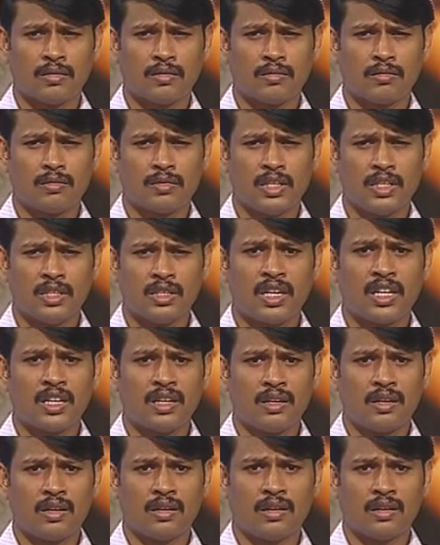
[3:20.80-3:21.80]
in that
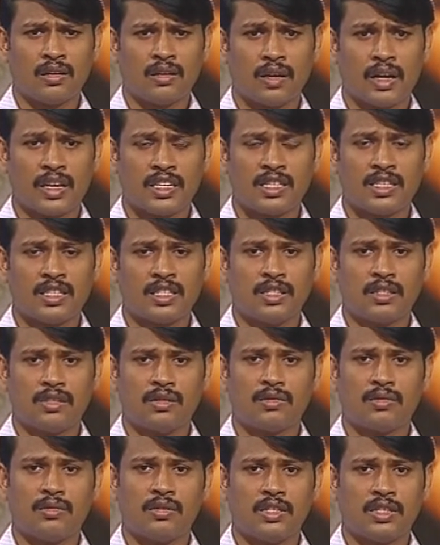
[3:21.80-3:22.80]
ICT
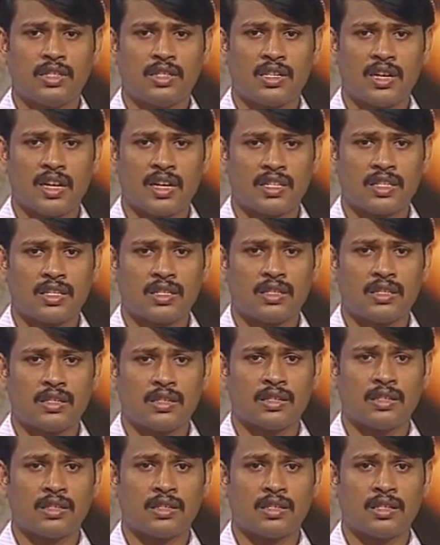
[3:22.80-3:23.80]
tool,
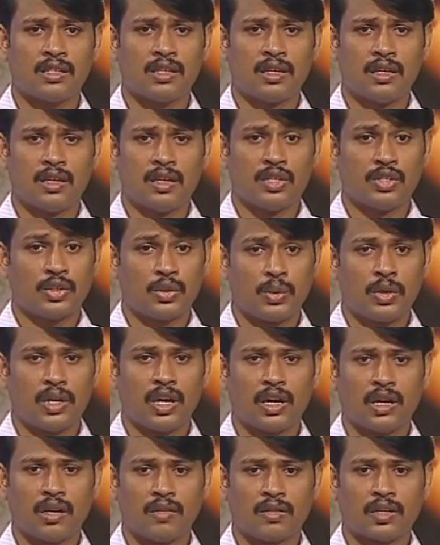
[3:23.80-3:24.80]
telecentres should
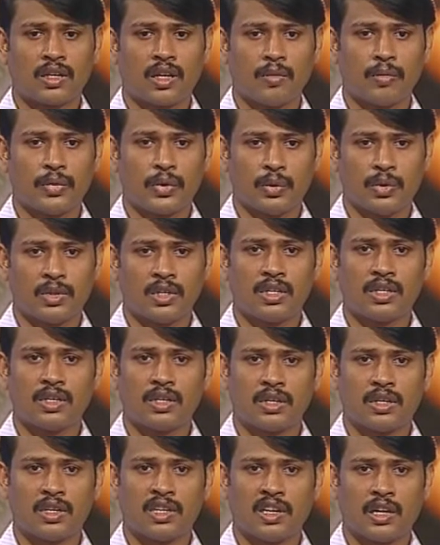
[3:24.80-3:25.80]
have a computer,
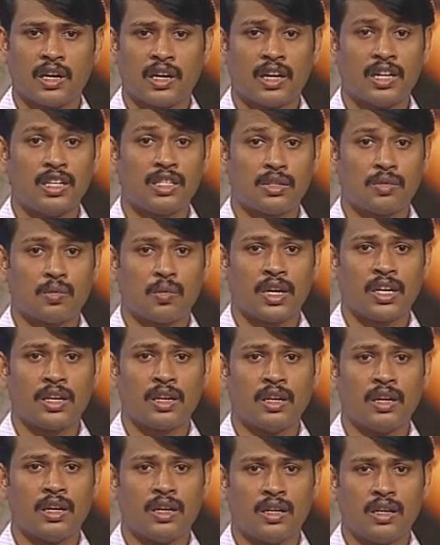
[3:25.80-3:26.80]
at least one,
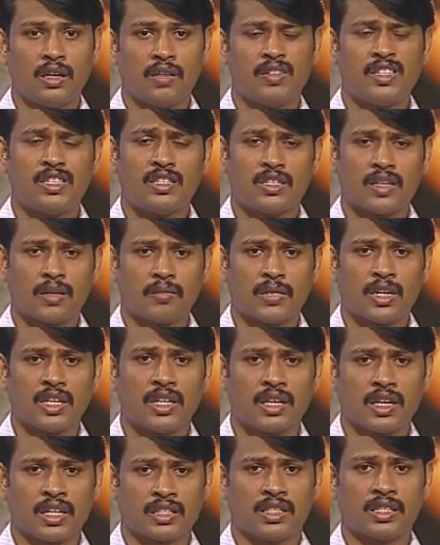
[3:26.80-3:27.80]
with some
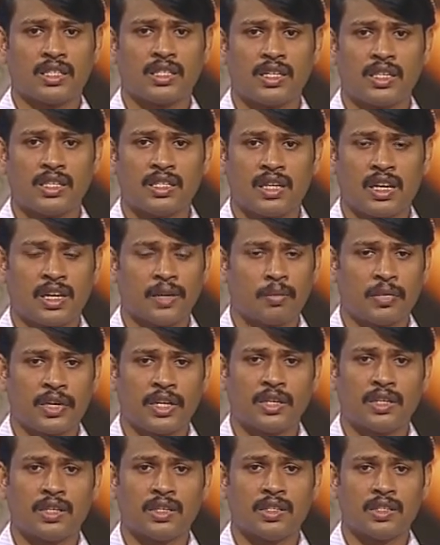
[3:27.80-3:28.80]
other accessories like
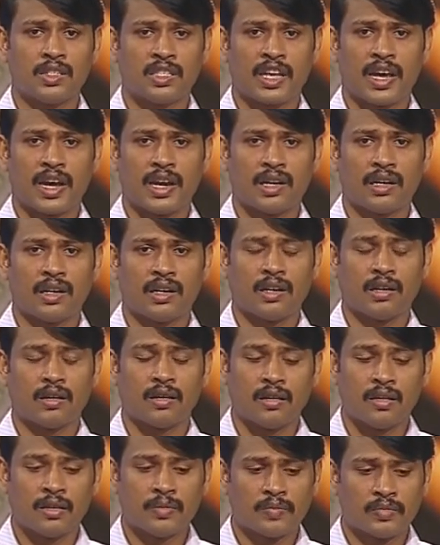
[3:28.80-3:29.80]
printer, scanner and
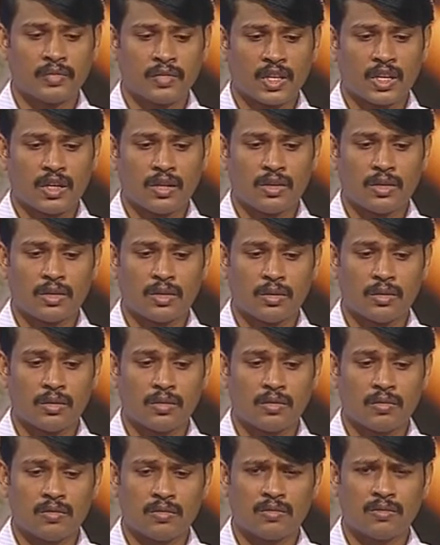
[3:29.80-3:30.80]
all.
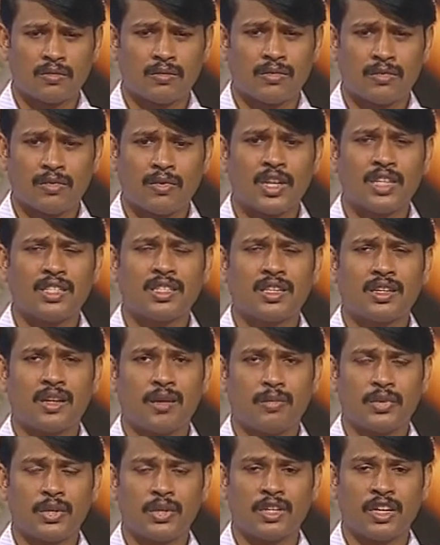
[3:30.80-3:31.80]
So what is a
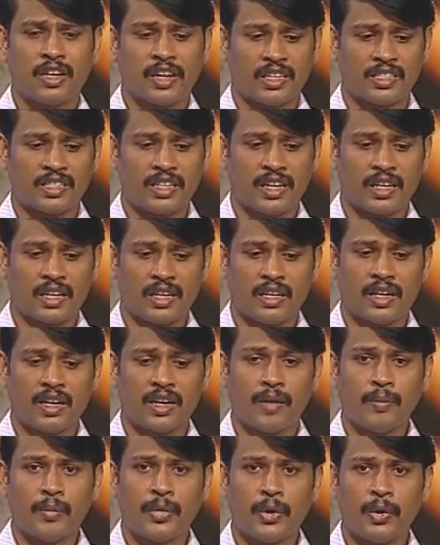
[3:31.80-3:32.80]
computer exactly? A
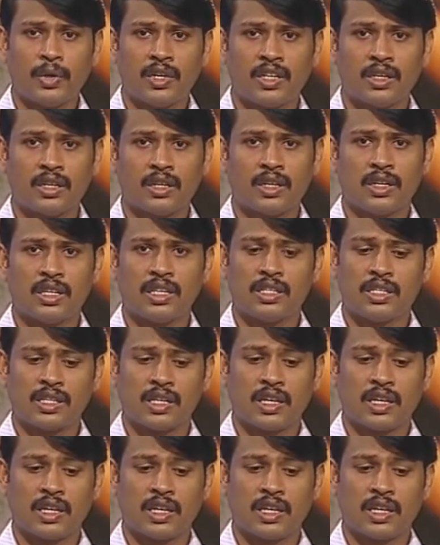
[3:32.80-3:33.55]
computer is an